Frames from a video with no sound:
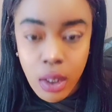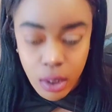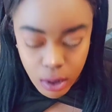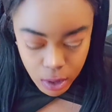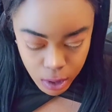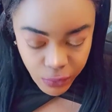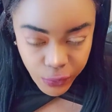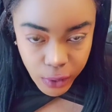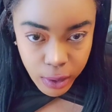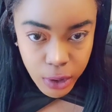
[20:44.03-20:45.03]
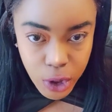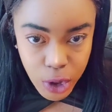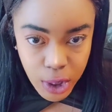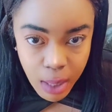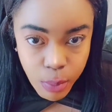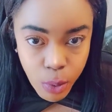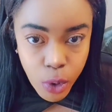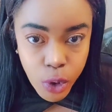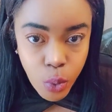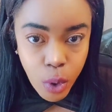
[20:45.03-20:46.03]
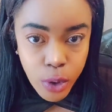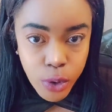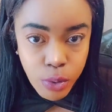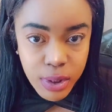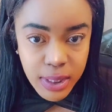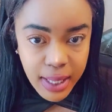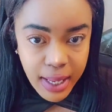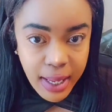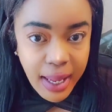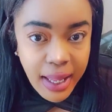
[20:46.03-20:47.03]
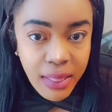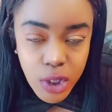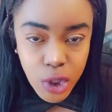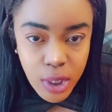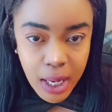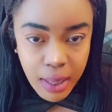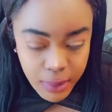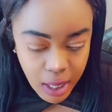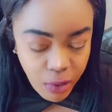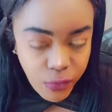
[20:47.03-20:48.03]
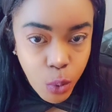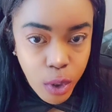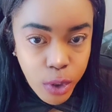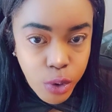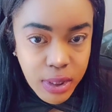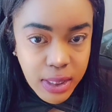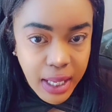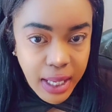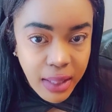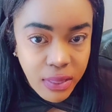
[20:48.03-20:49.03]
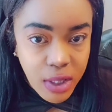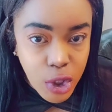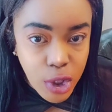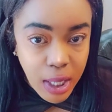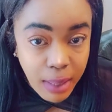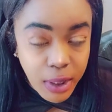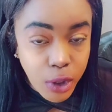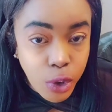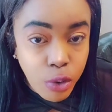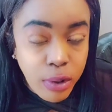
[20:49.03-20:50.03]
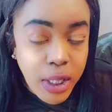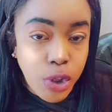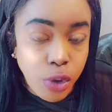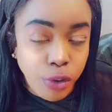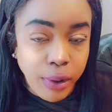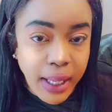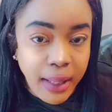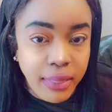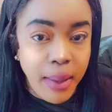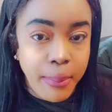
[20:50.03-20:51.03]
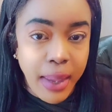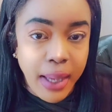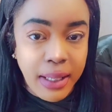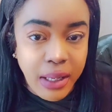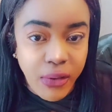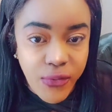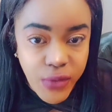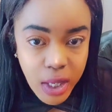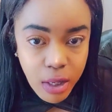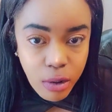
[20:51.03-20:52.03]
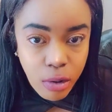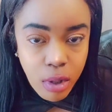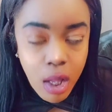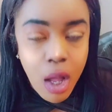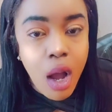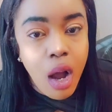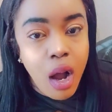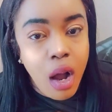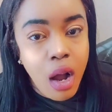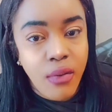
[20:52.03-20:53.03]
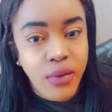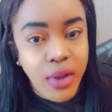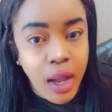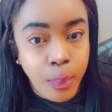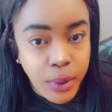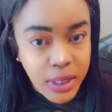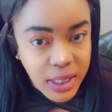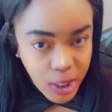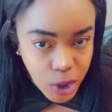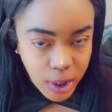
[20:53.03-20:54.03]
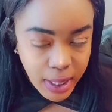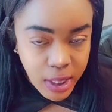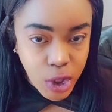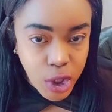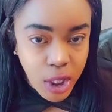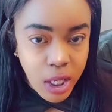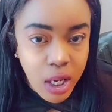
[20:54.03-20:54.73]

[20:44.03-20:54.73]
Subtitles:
look for another job or you want to stay in this job? Now, if you want to stay in this job, then you need to create that magnetic field of a protection energy.